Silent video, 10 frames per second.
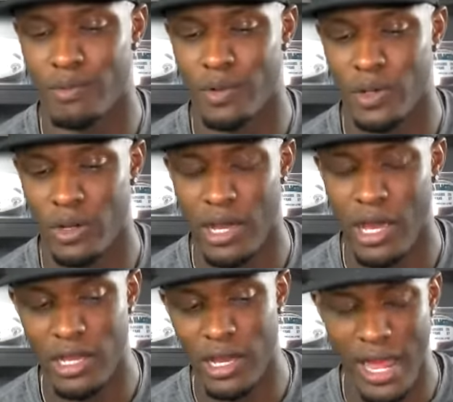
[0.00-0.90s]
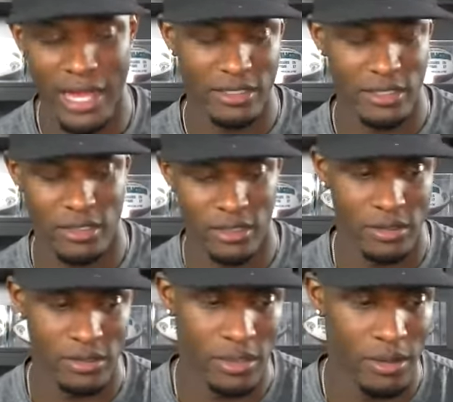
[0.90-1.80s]
You know, I got access to
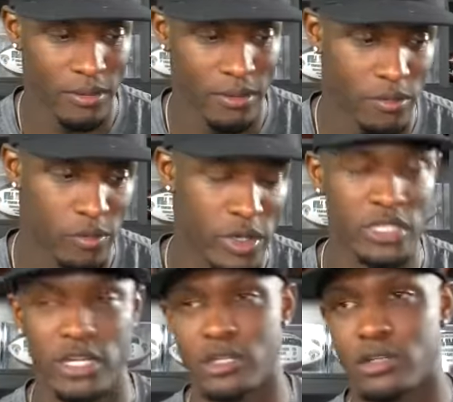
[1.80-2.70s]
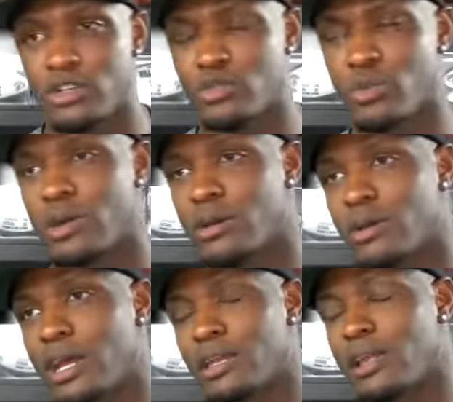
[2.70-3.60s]
some retailers where
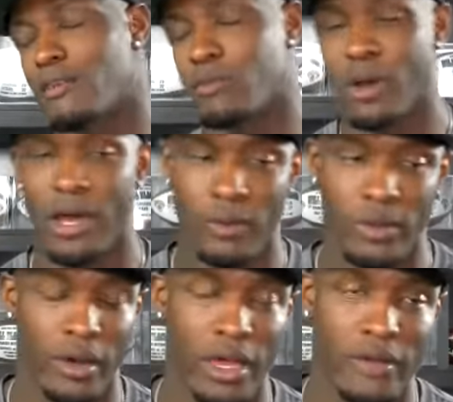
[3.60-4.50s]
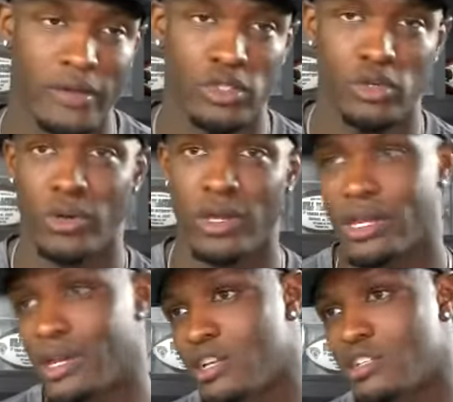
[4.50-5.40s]
I can have wine without
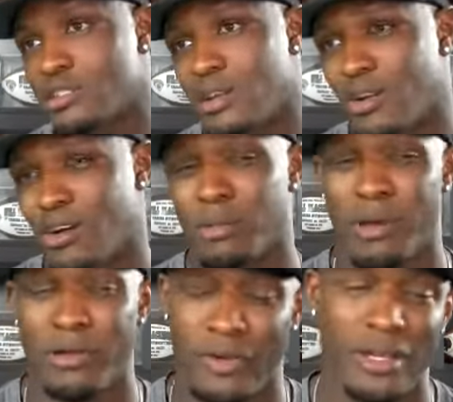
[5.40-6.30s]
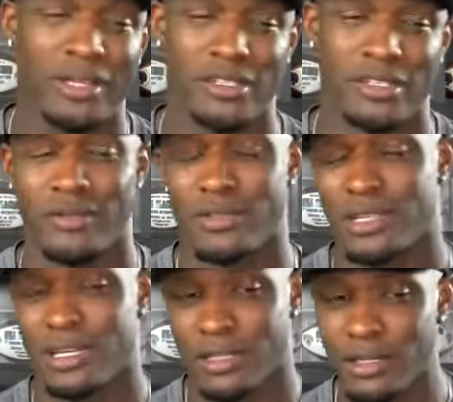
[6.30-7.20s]
inventory. And I just started calling my friends, and I was
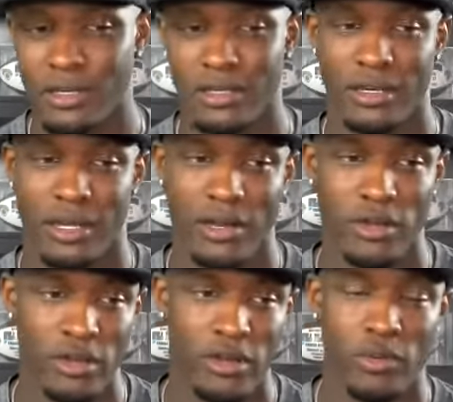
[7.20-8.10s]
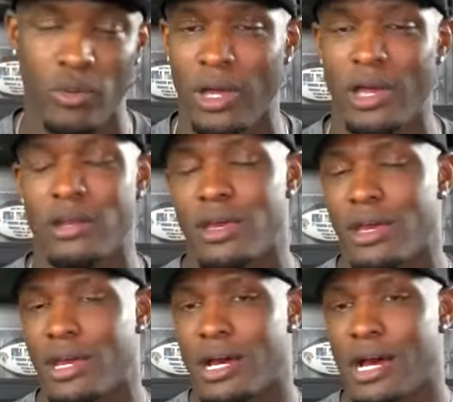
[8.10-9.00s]
like, look, I know you're into wine.
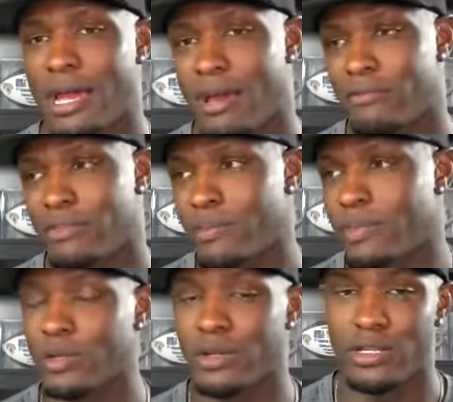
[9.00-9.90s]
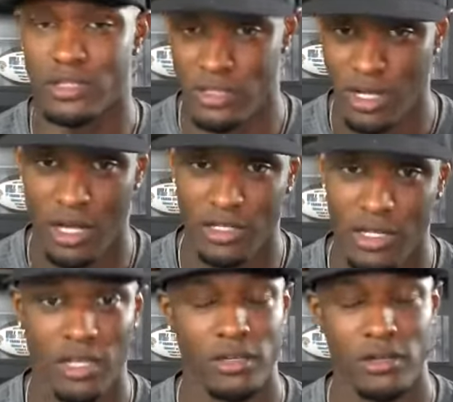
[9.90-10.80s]
I have the ability to stock
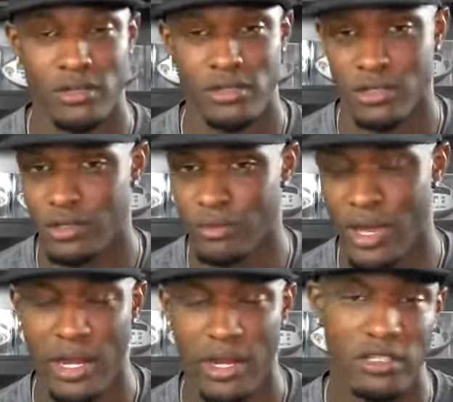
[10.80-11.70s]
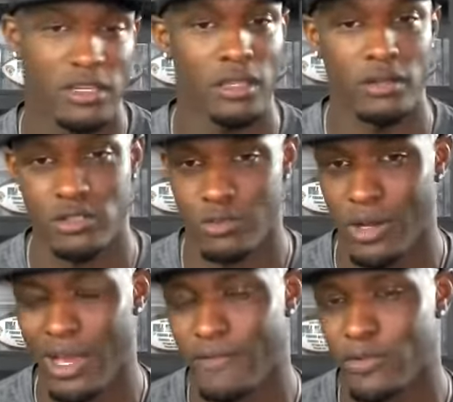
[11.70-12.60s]
sellers, to manage sellers and
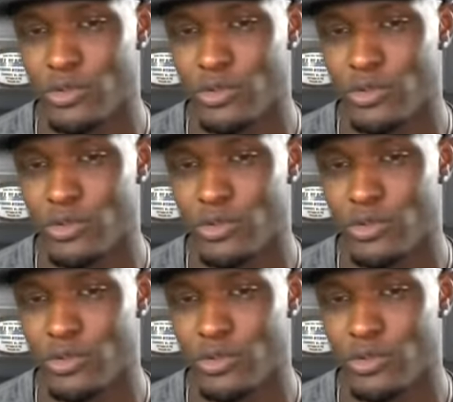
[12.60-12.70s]
what have you.